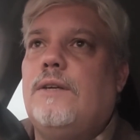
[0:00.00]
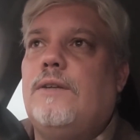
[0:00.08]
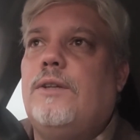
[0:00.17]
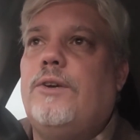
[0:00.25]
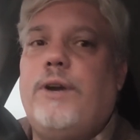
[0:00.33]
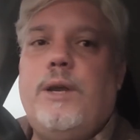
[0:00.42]

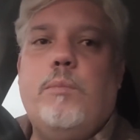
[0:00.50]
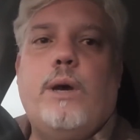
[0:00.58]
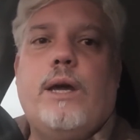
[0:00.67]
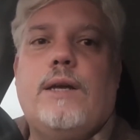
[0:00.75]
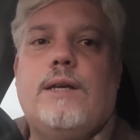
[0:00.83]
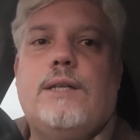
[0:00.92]
the
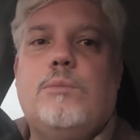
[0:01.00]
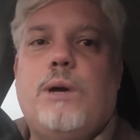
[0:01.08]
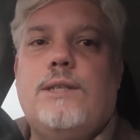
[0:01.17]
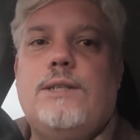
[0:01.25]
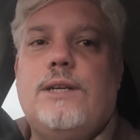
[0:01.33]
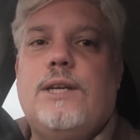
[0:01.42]
greenback is
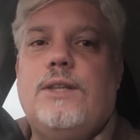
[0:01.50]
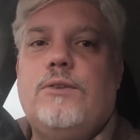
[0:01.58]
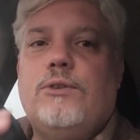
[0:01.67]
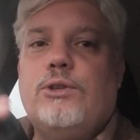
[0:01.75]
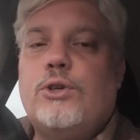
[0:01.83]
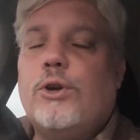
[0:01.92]
basically the
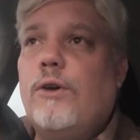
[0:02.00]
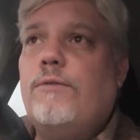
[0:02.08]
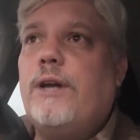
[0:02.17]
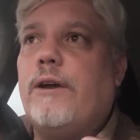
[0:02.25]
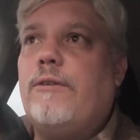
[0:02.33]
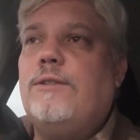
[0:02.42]

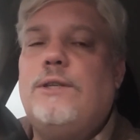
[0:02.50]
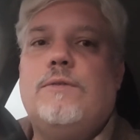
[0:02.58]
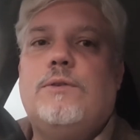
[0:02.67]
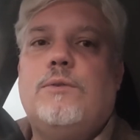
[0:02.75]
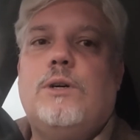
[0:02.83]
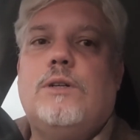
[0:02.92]
reserve currency
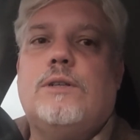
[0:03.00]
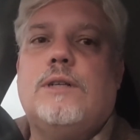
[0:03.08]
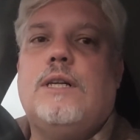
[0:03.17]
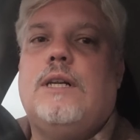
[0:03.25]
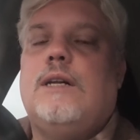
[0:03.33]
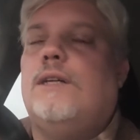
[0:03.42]
of the world,
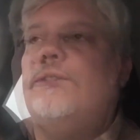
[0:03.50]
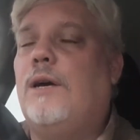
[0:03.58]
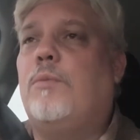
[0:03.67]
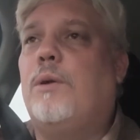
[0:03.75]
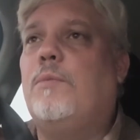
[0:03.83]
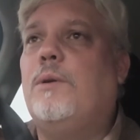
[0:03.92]
and
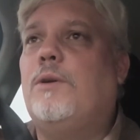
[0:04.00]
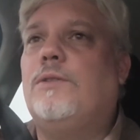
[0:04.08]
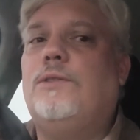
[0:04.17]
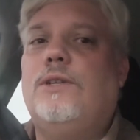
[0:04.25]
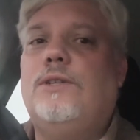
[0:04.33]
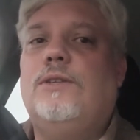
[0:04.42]
they'll probably
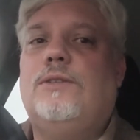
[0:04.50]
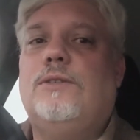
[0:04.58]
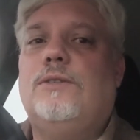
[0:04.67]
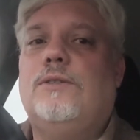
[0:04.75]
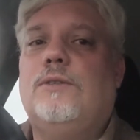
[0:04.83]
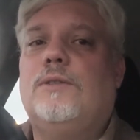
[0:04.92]
continue
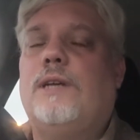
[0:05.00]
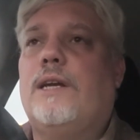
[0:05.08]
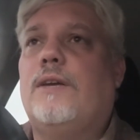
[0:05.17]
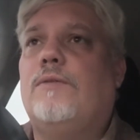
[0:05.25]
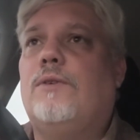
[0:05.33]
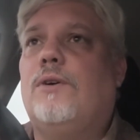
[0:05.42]
to
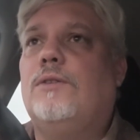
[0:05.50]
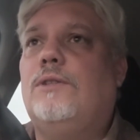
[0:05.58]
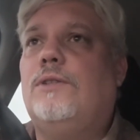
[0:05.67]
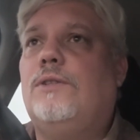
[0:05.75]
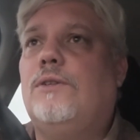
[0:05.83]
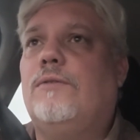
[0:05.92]
take
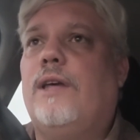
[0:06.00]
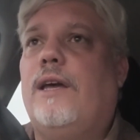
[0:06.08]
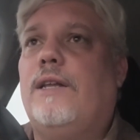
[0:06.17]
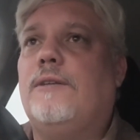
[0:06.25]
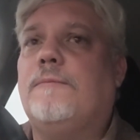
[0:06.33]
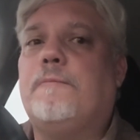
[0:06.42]
advantage of
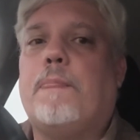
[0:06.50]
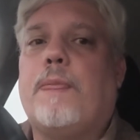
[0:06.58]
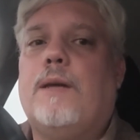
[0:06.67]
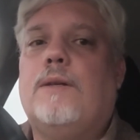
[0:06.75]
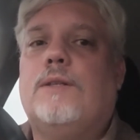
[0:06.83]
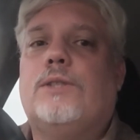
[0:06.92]
that.
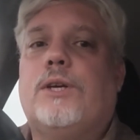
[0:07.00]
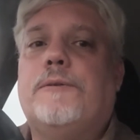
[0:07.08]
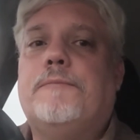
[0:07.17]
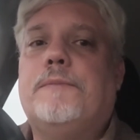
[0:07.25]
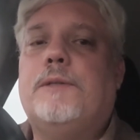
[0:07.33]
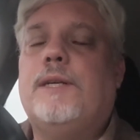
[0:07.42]

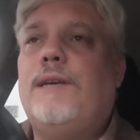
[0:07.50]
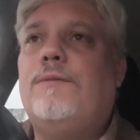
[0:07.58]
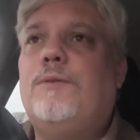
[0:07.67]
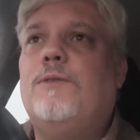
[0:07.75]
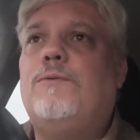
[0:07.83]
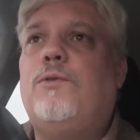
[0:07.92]
So
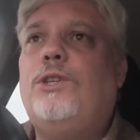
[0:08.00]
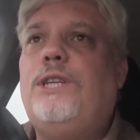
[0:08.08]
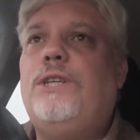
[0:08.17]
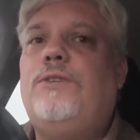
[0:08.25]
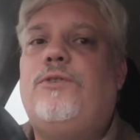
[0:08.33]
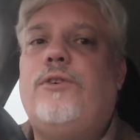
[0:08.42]
even with
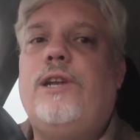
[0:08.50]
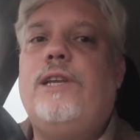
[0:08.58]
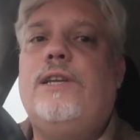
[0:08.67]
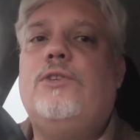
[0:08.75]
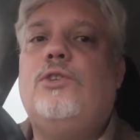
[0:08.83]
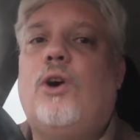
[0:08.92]
$40
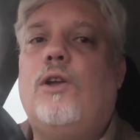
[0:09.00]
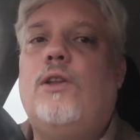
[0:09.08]
trillion